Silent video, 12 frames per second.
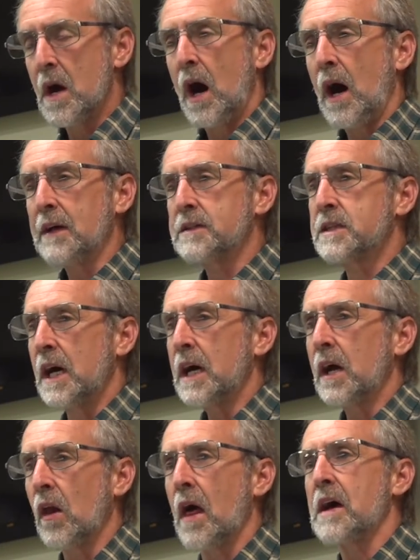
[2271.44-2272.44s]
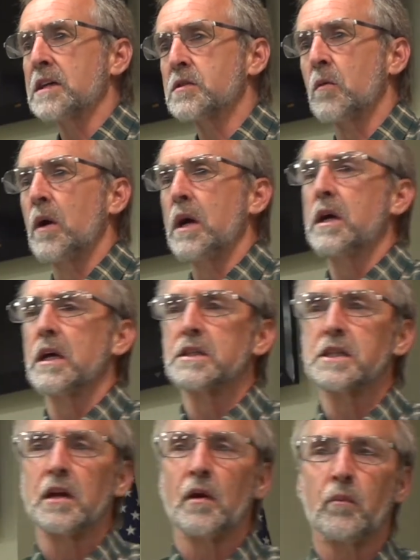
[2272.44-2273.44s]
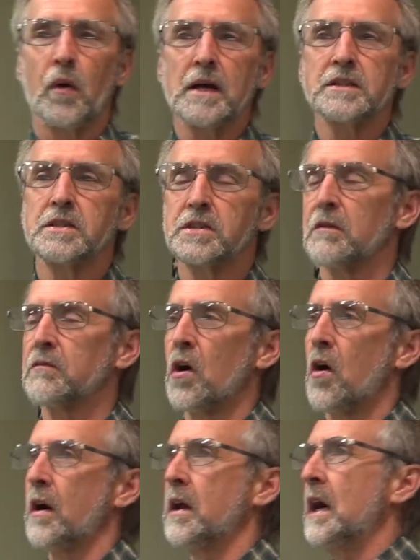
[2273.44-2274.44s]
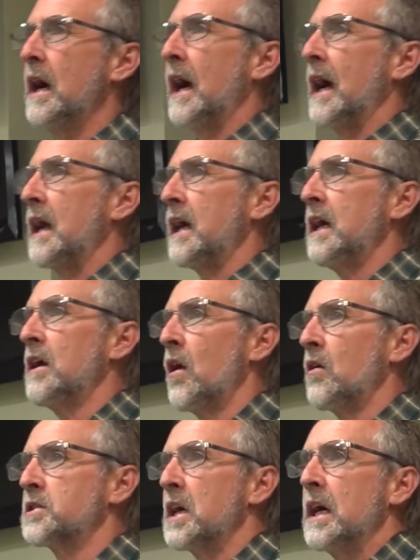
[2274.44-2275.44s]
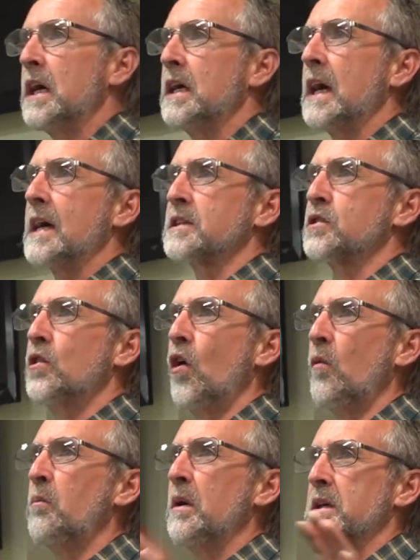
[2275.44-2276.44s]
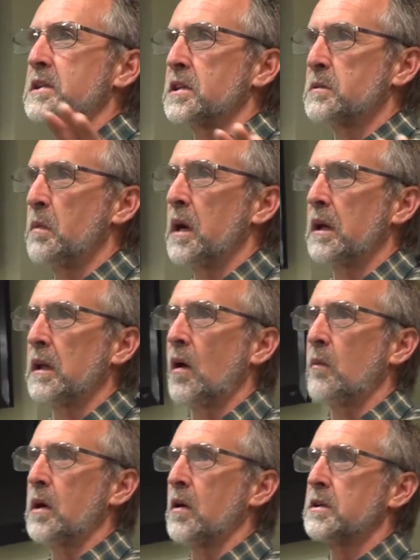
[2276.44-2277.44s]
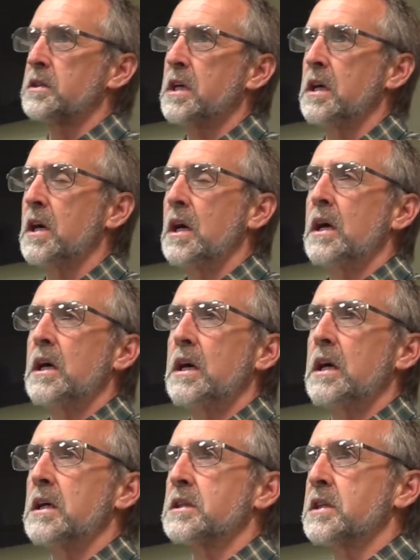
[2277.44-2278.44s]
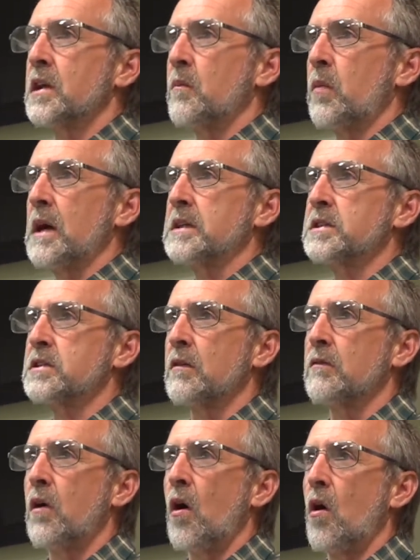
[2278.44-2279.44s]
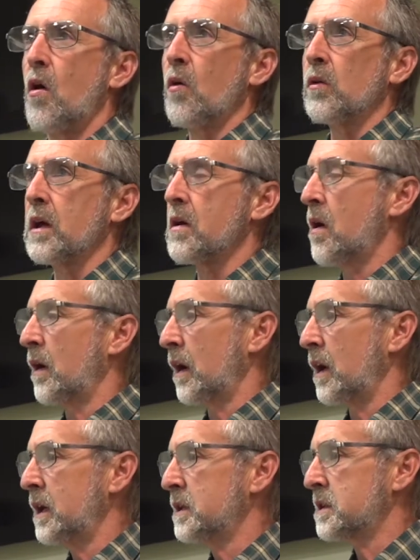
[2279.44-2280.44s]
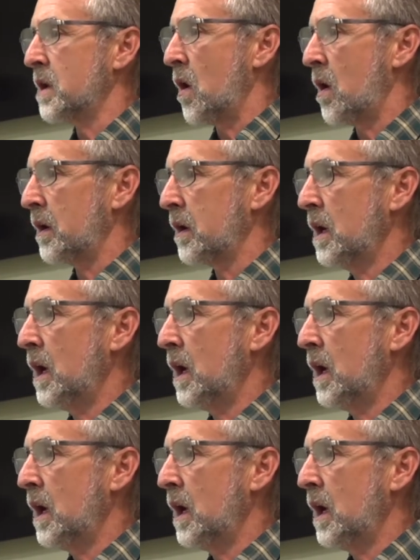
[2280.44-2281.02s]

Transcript: Isaiah last week is in the presence of God, and he knows he has no business being there because he, he is in the presence of a holy God and he's not.